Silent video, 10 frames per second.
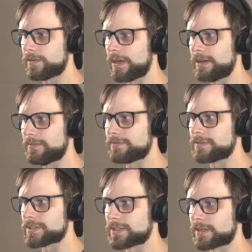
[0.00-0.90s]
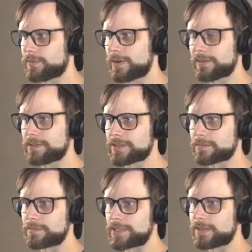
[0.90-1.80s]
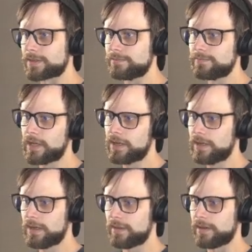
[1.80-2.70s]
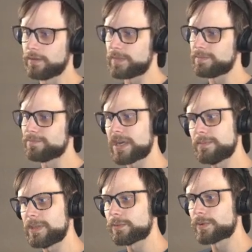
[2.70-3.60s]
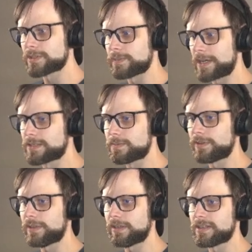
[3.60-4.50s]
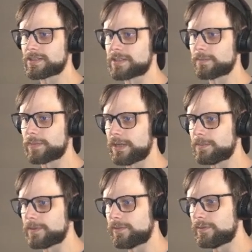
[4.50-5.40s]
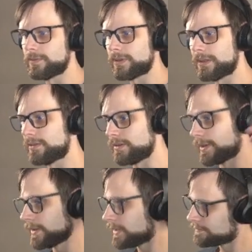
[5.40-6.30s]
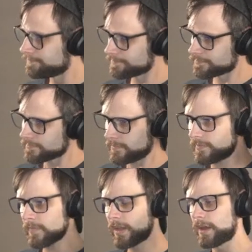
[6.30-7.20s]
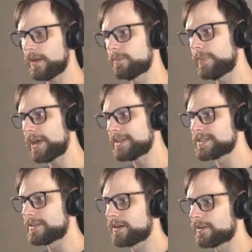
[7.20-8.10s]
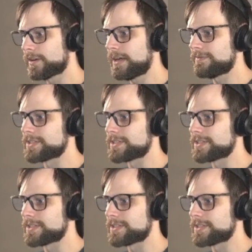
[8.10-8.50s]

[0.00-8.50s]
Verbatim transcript: have just like a Reckless Storm Seeker. That would be maybe the worst possible thing, because they'll be able to kill the Lily. Uh, but they are going to have to